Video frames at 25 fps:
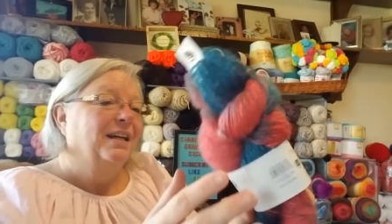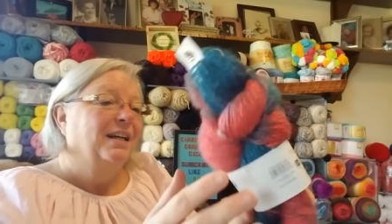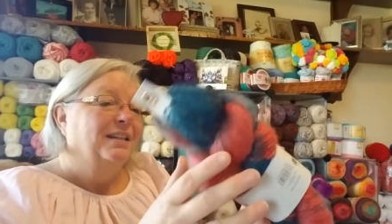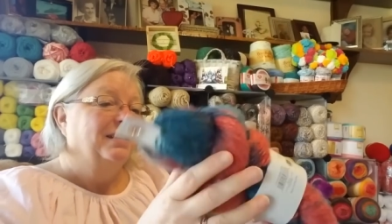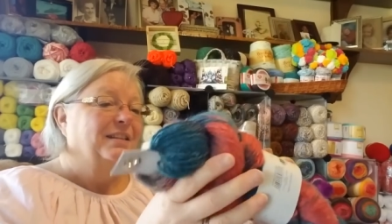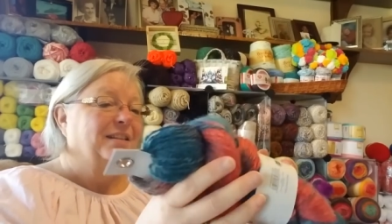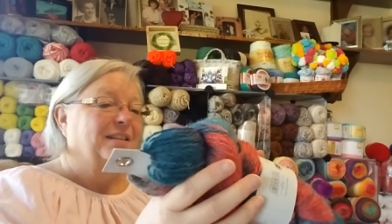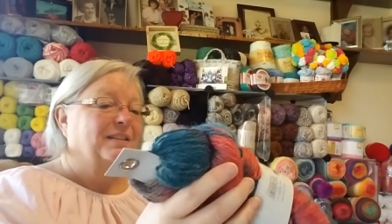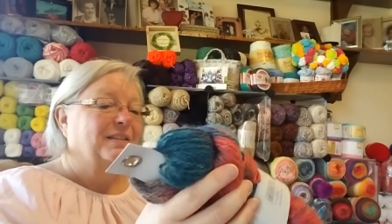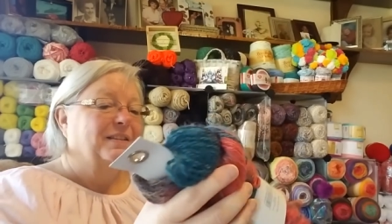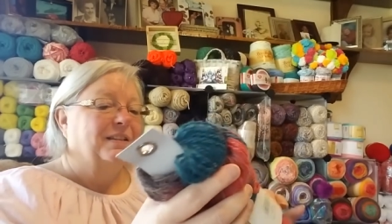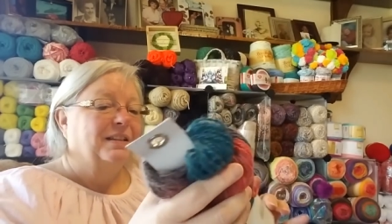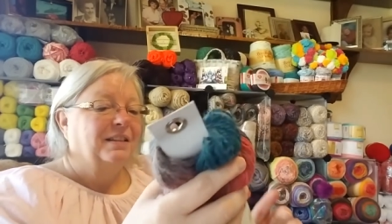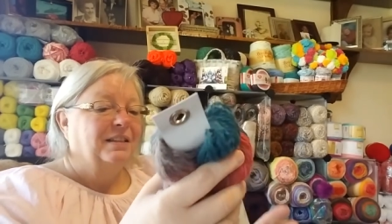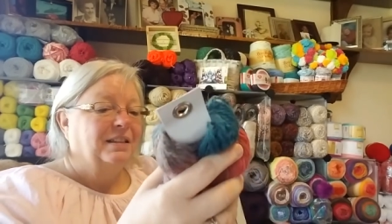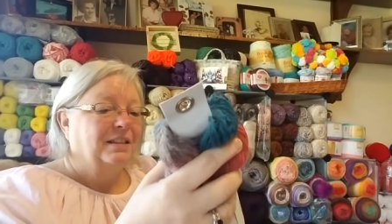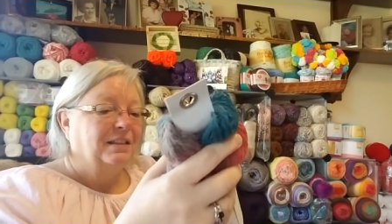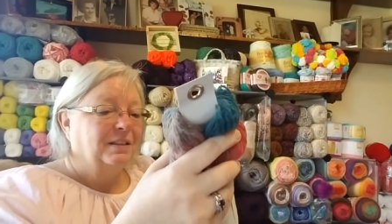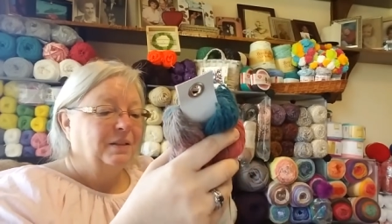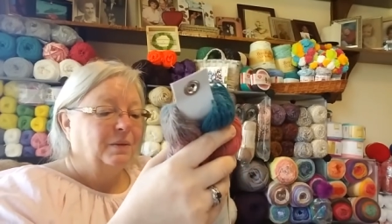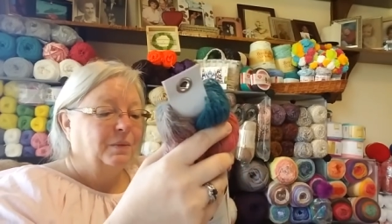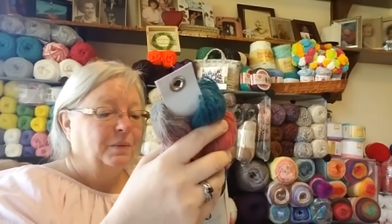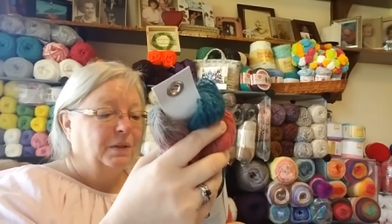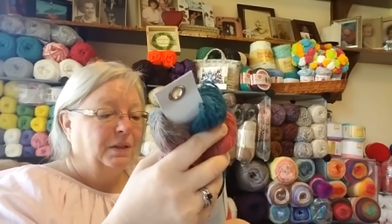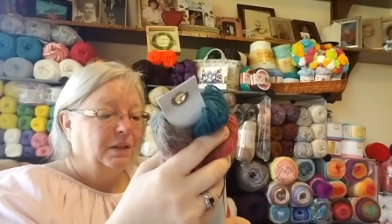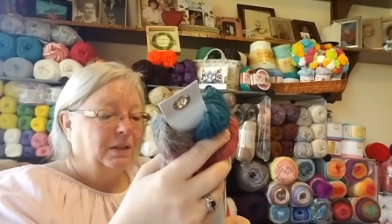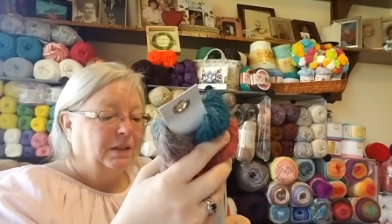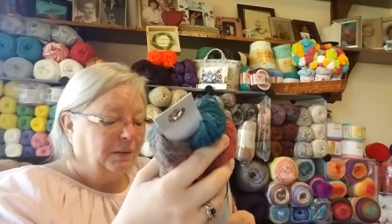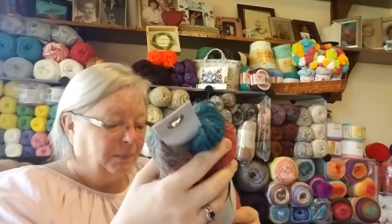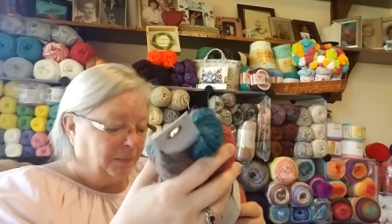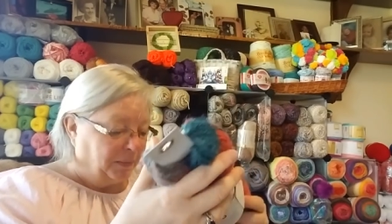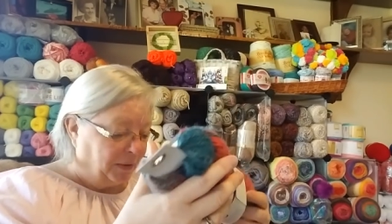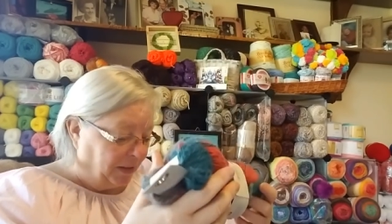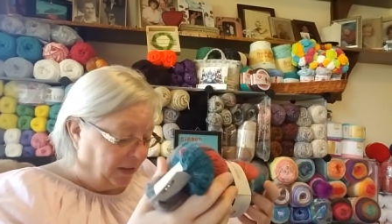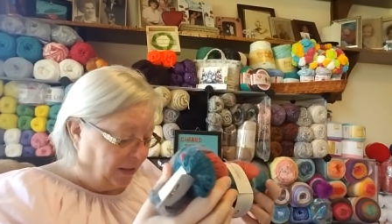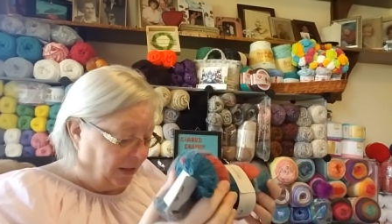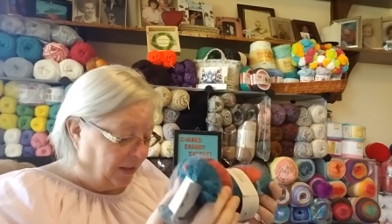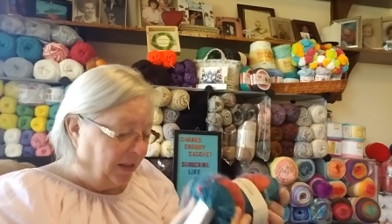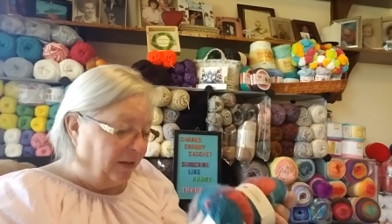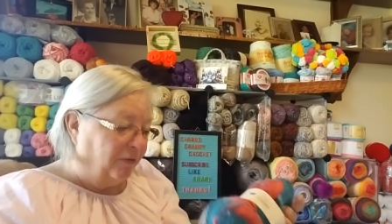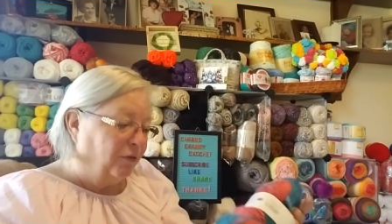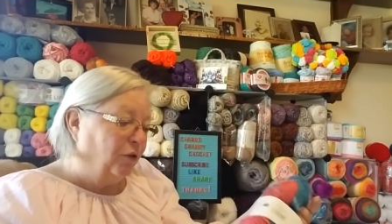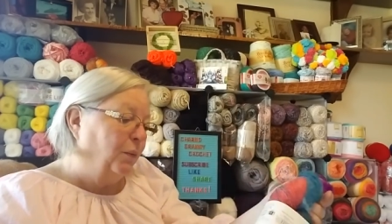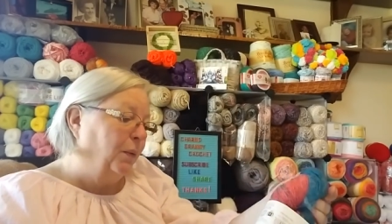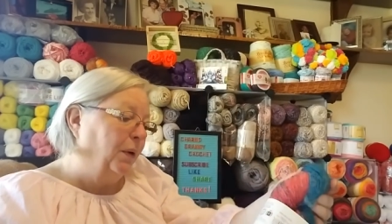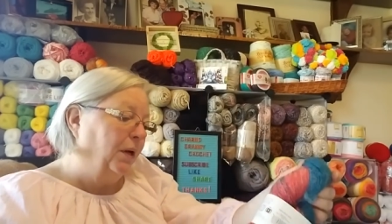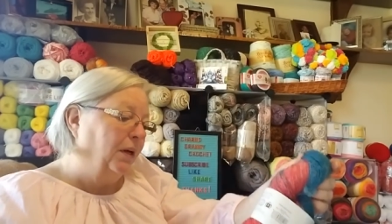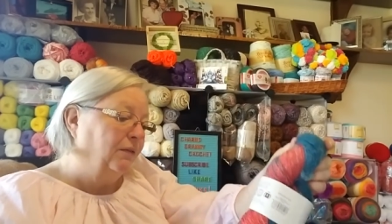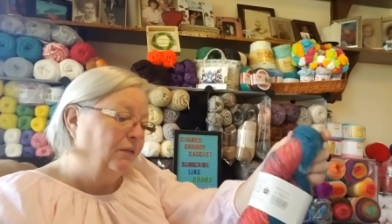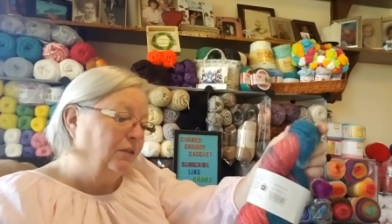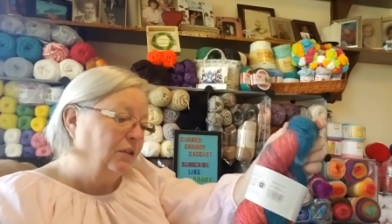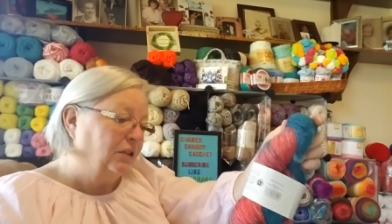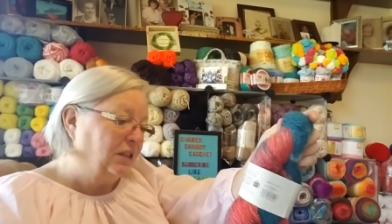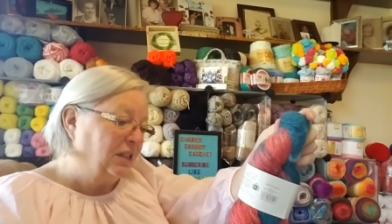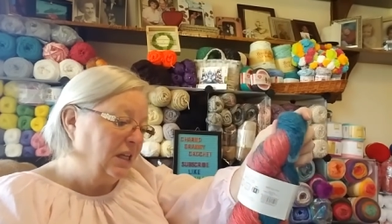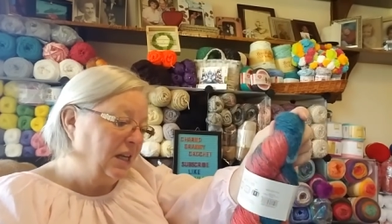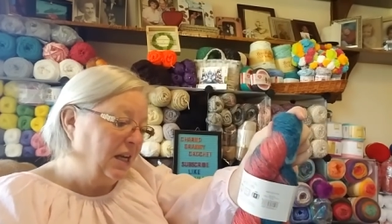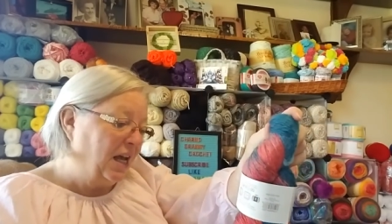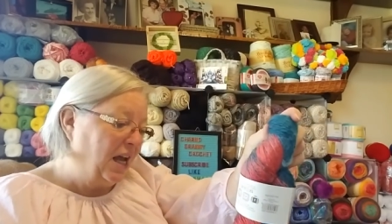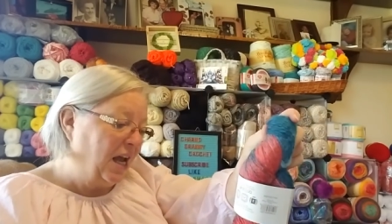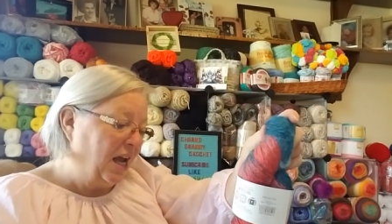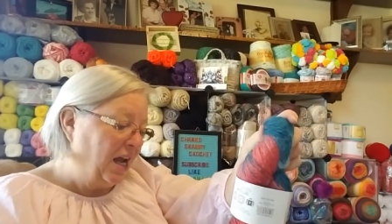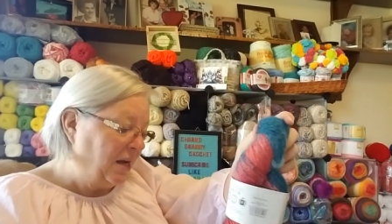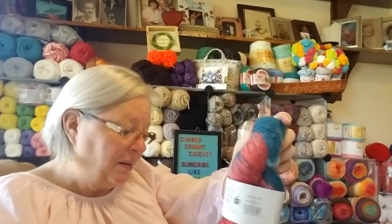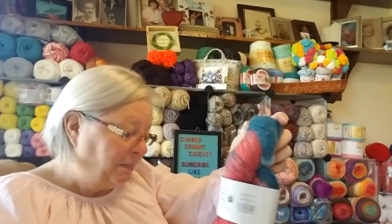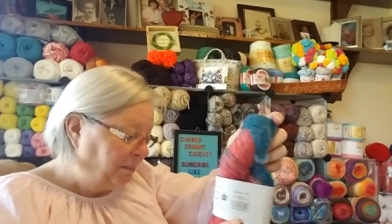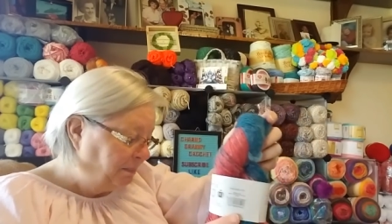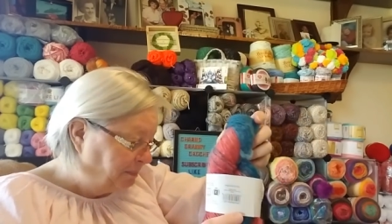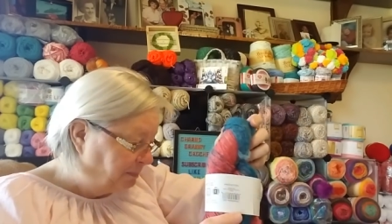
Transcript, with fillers: So this is going in my giveaway for today.